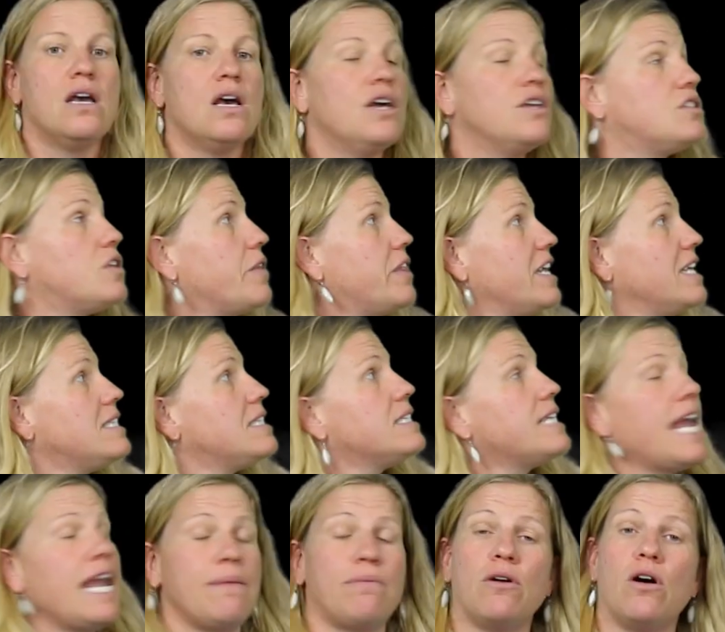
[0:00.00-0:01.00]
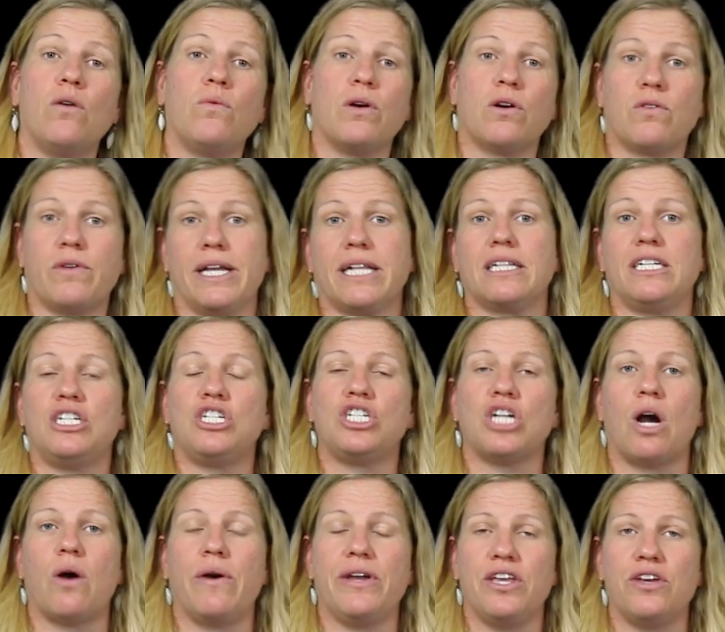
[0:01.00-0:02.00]
So this table will quickly
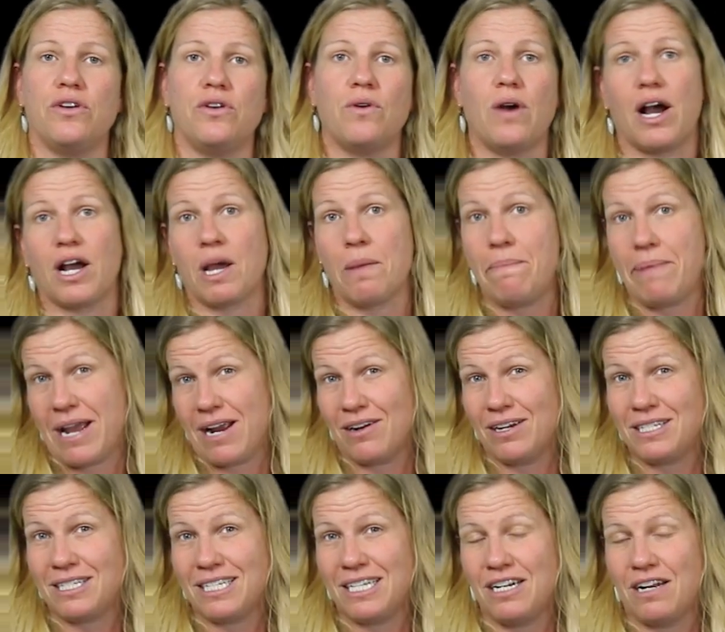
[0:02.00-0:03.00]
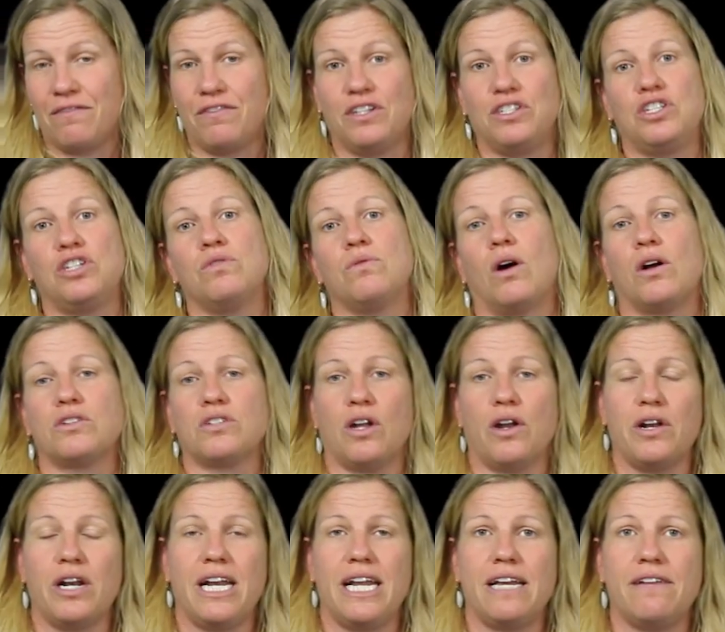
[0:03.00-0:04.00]
show you a comparison of the two
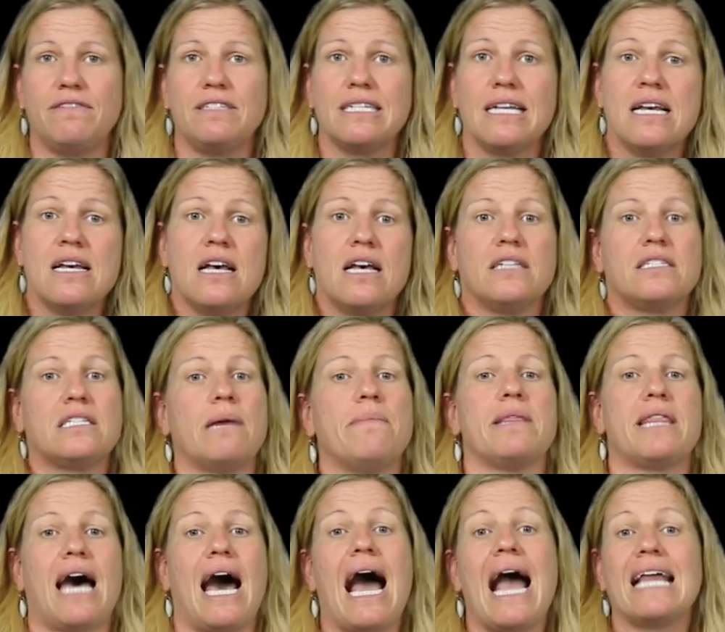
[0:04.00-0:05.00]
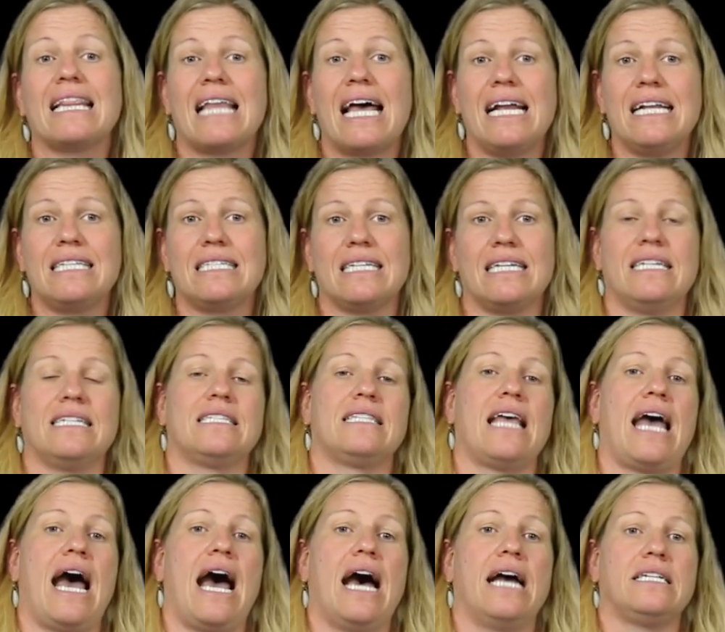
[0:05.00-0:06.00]
alternatives. Some of the highlights is
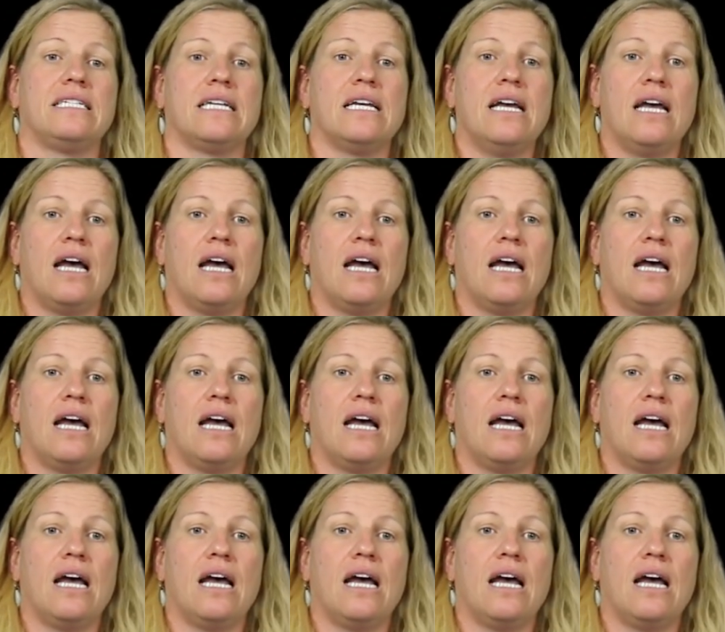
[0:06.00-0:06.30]
that